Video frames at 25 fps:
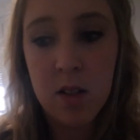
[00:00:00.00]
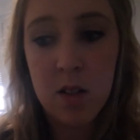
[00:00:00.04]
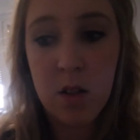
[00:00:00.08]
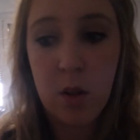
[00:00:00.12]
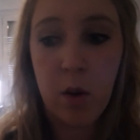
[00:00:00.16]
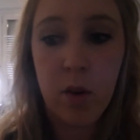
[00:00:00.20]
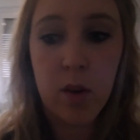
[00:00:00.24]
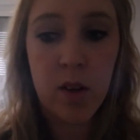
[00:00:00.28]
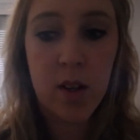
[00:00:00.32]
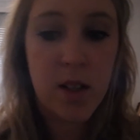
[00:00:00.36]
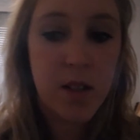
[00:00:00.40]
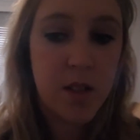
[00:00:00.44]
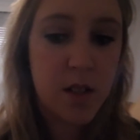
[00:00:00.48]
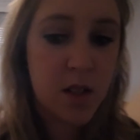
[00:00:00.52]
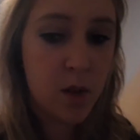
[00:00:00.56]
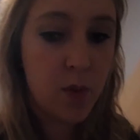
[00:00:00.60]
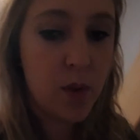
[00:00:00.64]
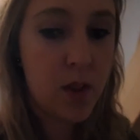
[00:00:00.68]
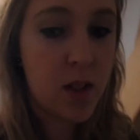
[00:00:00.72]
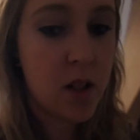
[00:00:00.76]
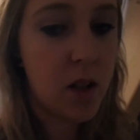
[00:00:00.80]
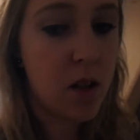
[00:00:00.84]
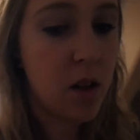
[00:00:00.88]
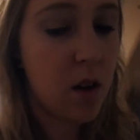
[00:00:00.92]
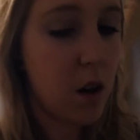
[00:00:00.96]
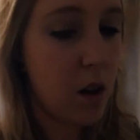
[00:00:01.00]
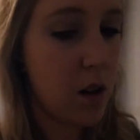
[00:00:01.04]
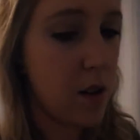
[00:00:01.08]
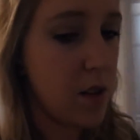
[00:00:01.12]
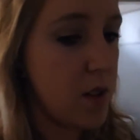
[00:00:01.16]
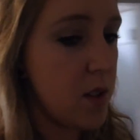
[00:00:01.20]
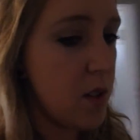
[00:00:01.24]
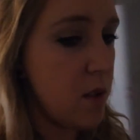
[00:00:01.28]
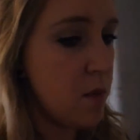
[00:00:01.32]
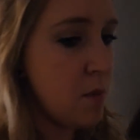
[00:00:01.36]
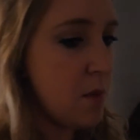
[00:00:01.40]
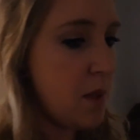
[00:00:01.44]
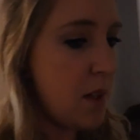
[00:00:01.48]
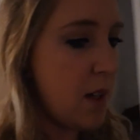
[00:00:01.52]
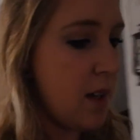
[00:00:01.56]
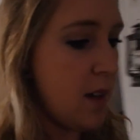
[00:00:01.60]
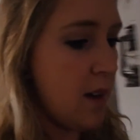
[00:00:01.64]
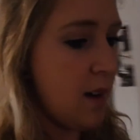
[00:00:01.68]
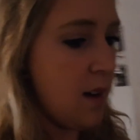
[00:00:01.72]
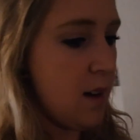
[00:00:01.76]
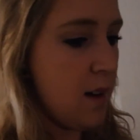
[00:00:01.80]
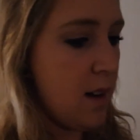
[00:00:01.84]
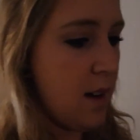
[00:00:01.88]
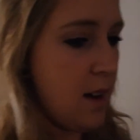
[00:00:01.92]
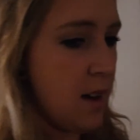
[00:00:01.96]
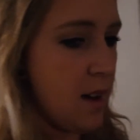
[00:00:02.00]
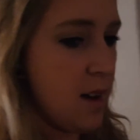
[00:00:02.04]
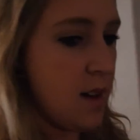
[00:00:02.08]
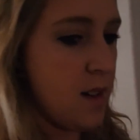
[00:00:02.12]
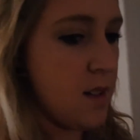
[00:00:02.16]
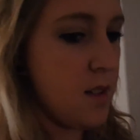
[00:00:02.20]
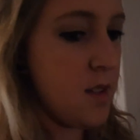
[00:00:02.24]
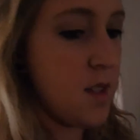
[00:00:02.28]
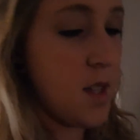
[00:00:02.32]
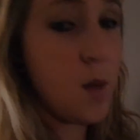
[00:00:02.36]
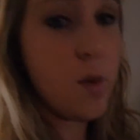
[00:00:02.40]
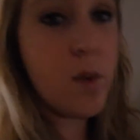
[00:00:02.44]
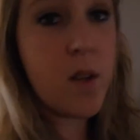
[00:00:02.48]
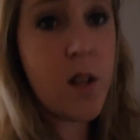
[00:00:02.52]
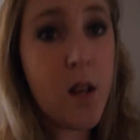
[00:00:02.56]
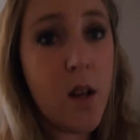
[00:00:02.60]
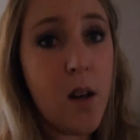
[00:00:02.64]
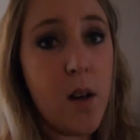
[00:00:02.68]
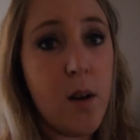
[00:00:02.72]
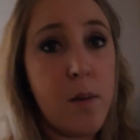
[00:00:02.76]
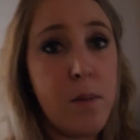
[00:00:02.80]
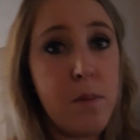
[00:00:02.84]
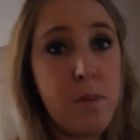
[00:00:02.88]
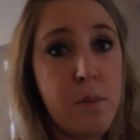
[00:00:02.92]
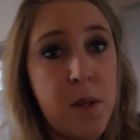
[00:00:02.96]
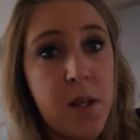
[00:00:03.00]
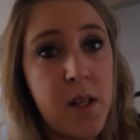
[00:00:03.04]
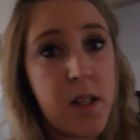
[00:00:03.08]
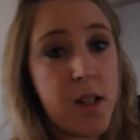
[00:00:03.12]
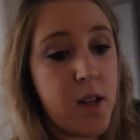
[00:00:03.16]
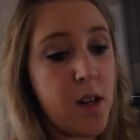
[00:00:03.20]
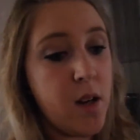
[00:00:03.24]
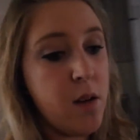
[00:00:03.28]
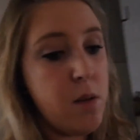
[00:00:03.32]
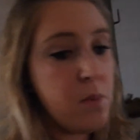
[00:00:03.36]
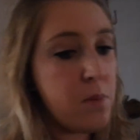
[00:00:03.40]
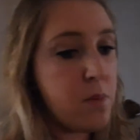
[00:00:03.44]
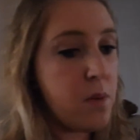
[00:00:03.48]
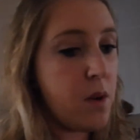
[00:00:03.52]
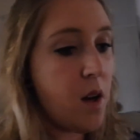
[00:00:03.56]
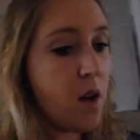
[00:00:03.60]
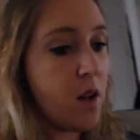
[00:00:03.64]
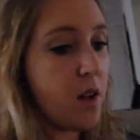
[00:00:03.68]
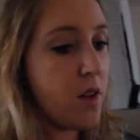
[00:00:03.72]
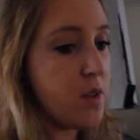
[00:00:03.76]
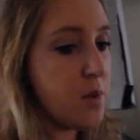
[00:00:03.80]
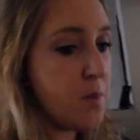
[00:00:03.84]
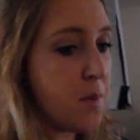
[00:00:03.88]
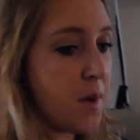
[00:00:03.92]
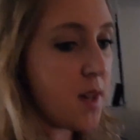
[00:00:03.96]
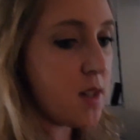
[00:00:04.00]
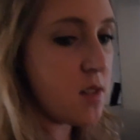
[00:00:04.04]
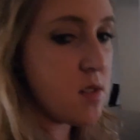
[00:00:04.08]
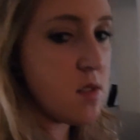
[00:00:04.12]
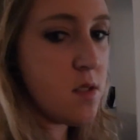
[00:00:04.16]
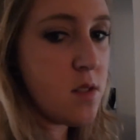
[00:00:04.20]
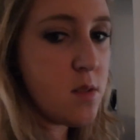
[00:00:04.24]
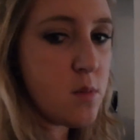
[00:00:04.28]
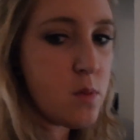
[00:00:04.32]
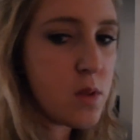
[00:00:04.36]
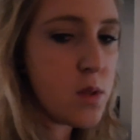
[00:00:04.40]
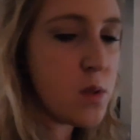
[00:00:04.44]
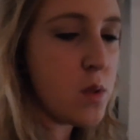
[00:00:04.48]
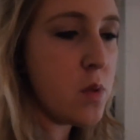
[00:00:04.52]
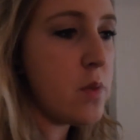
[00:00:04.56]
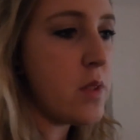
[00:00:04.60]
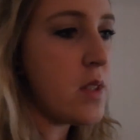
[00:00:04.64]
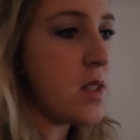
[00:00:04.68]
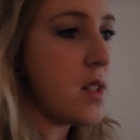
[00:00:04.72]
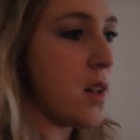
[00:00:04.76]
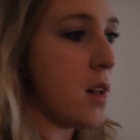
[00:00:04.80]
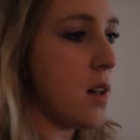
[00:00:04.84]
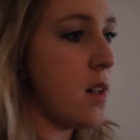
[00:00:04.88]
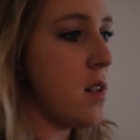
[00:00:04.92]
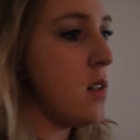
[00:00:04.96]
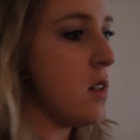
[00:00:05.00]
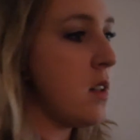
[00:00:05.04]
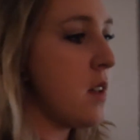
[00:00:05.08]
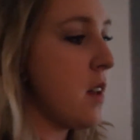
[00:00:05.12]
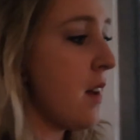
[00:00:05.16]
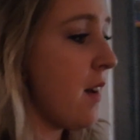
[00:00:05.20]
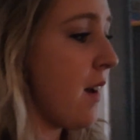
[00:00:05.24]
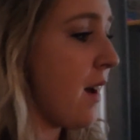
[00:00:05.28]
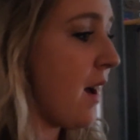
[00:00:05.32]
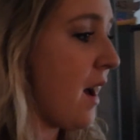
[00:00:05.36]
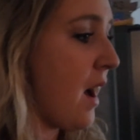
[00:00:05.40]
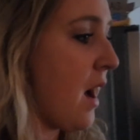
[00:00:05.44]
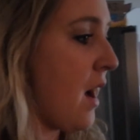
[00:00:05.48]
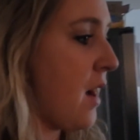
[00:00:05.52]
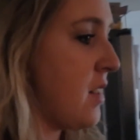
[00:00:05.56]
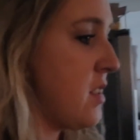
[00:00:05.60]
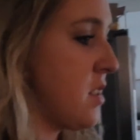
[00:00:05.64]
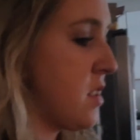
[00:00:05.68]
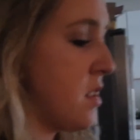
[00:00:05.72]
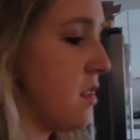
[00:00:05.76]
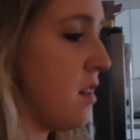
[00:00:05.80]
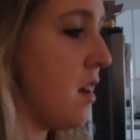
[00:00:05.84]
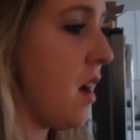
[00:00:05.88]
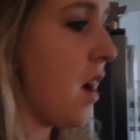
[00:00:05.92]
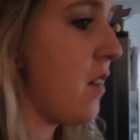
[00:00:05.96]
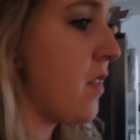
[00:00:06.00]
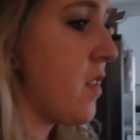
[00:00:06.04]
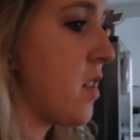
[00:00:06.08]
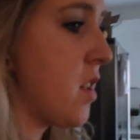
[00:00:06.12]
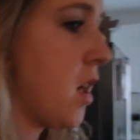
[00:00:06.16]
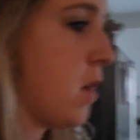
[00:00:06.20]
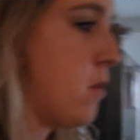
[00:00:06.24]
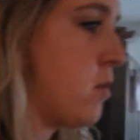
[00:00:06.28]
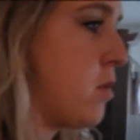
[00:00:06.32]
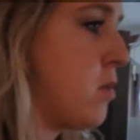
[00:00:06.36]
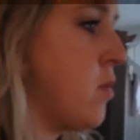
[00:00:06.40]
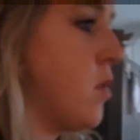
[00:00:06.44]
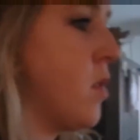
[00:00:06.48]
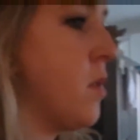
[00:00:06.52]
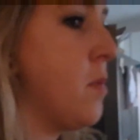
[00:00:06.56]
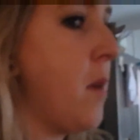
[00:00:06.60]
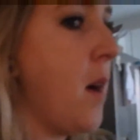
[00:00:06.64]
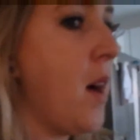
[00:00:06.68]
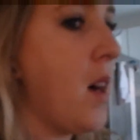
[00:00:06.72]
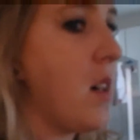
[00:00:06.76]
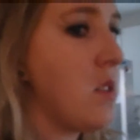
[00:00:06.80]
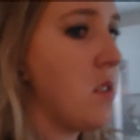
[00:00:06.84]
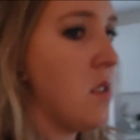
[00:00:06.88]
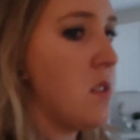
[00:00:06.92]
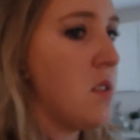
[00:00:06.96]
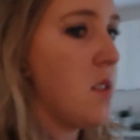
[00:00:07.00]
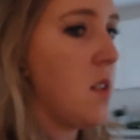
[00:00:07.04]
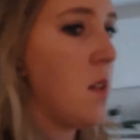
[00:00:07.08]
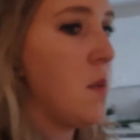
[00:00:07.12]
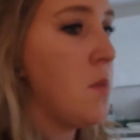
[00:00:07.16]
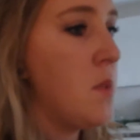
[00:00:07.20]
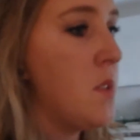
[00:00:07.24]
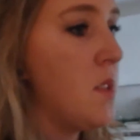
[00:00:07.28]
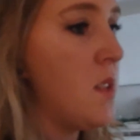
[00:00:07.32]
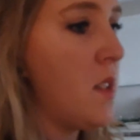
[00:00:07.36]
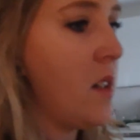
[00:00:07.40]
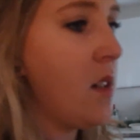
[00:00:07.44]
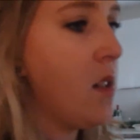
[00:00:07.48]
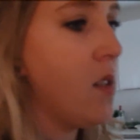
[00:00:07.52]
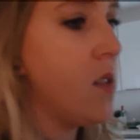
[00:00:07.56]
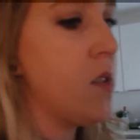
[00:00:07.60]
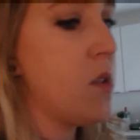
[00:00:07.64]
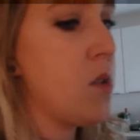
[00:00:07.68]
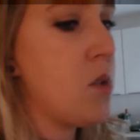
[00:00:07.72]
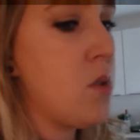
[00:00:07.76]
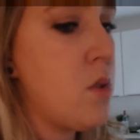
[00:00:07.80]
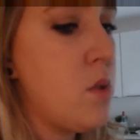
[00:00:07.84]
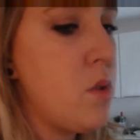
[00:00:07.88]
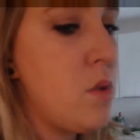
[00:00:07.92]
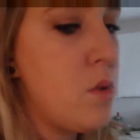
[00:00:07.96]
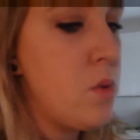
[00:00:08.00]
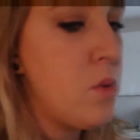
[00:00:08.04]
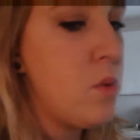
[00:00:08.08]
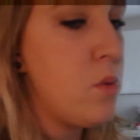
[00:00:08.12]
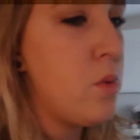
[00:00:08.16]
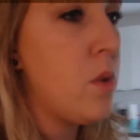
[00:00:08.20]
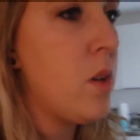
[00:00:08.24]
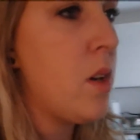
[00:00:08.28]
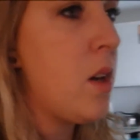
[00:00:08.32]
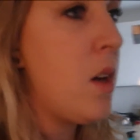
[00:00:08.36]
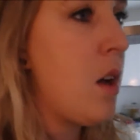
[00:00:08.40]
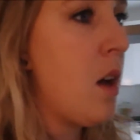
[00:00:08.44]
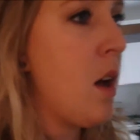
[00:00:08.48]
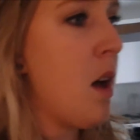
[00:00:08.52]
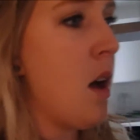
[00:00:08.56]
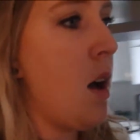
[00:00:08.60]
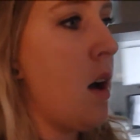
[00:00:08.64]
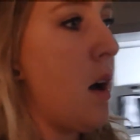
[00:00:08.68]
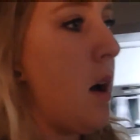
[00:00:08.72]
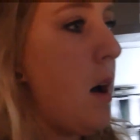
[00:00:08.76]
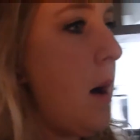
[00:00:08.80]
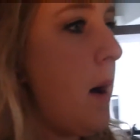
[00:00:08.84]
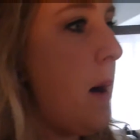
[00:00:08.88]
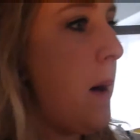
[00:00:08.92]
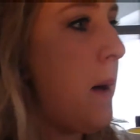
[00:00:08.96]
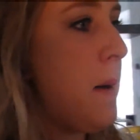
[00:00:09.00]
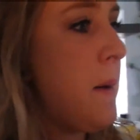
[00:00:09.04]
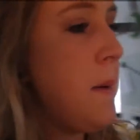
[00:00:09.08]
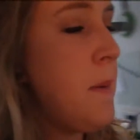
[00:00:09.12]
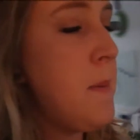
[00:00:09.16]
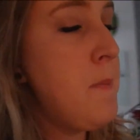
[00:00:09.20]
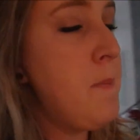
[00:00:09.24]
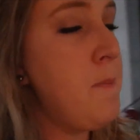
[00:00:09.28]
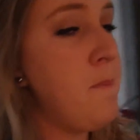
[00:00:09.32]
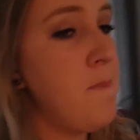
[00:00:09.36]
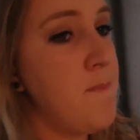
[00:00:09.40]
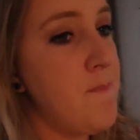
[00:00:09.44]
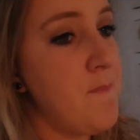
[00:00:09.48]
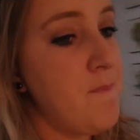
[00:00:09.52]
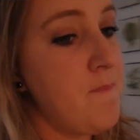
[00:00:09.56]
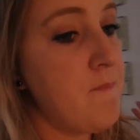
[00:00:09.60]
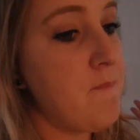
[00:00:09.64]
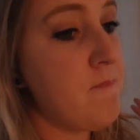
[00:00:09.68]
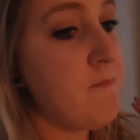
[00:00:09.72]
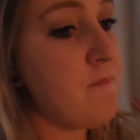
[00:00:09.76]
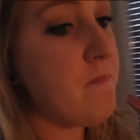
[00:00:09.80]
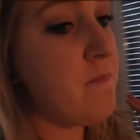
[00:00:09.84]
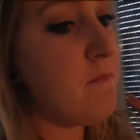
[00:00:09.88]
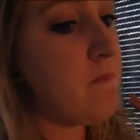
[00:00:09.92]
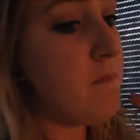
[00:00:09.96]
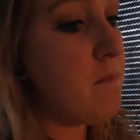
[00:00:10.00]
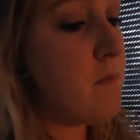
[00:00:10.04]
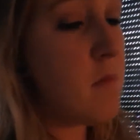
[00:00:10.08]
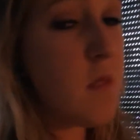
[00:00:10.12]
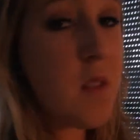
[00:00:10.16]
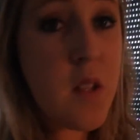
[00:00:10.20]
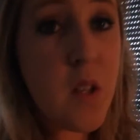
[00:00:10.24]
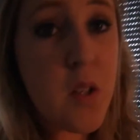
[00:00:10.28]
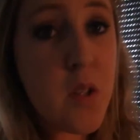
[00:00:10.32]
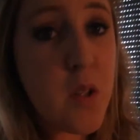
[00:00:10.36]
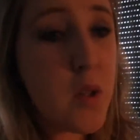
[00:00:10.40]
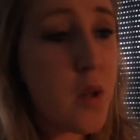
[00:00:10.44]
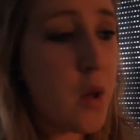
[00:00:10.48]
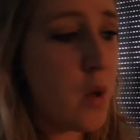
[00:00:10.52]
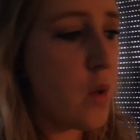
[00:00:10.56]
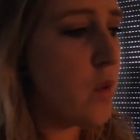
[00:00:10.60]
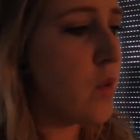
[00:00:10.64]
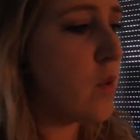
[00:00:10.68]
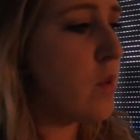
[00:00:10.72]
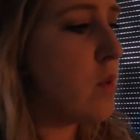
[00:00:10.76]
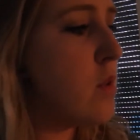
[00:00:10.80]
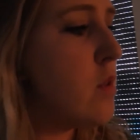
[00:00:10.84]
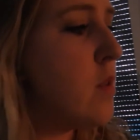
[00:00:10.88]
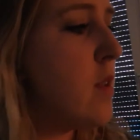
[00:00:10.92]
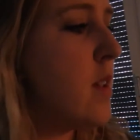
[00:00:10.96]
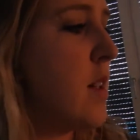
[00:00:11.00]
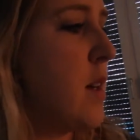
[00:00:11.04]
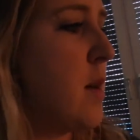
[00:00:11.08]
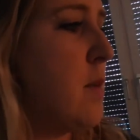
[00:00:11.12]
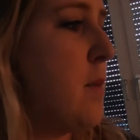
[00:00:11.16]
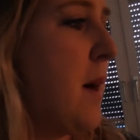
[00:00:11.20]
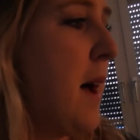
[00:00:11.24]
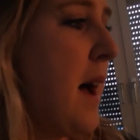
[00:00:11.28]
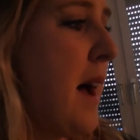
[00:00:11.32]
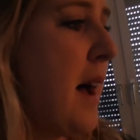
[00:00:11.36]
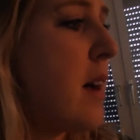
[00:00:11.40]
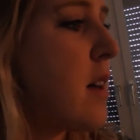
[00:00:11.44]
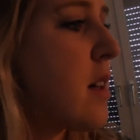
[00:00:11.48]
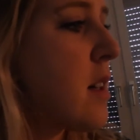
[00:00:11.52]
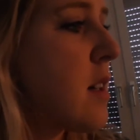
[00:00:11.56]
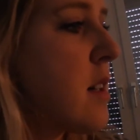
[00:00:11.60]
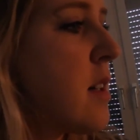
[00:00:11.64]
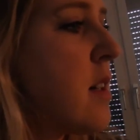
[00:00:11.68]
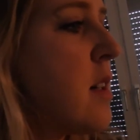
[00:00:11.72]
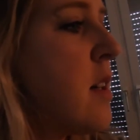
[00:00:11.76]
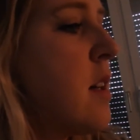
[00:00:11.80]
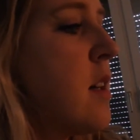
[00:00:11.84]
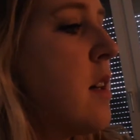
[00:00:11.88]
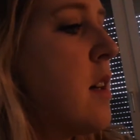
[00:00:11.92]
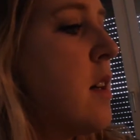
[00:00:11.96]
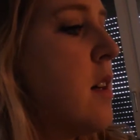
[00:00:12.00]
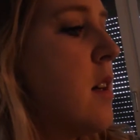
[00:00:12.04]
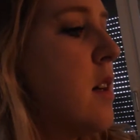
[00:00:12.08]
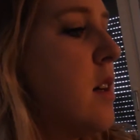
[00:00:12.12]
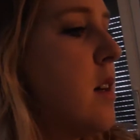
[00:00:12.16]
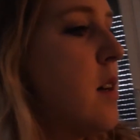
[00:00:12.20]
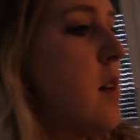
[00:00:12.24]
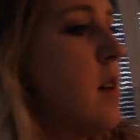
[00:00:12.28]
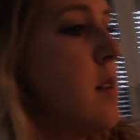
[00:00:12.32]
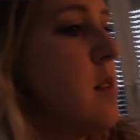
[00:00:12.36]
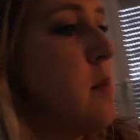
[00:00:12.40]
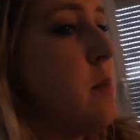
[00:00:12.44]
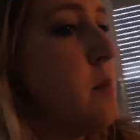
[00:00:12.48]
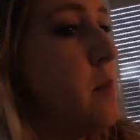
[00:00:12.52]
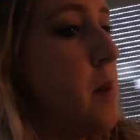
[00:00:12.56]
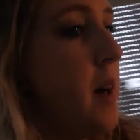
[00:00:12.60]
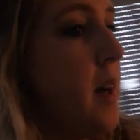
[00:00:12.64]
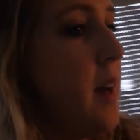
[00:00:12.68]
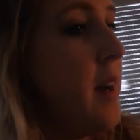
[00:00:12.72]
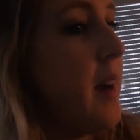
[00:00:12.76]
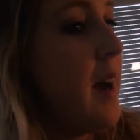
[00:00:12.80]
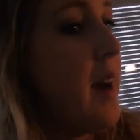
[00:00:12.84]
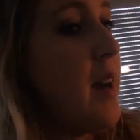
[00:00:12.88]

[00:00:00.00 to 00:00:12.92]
told us that we could call them and they would come pick up all the boxes once we were done I still have a couple more boxes upstairs to um, go through and unpack but